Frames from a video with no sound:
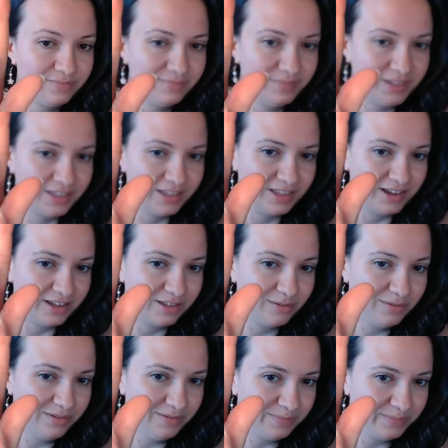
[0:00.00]
This is the next one.
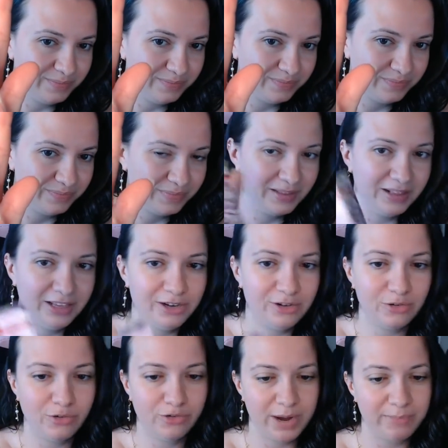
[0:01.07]
Little
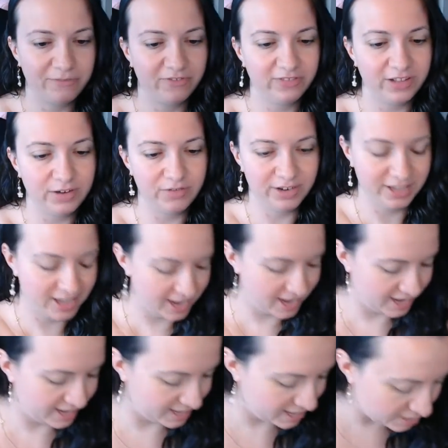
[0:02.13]
grape flavored
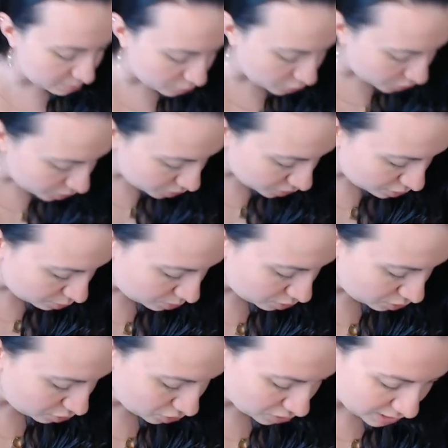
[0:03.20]
candies. I'm going to assume they're
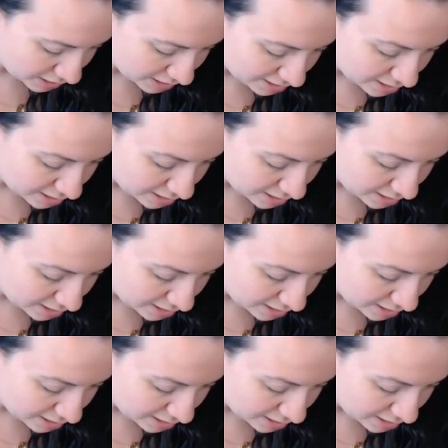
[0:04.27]
just like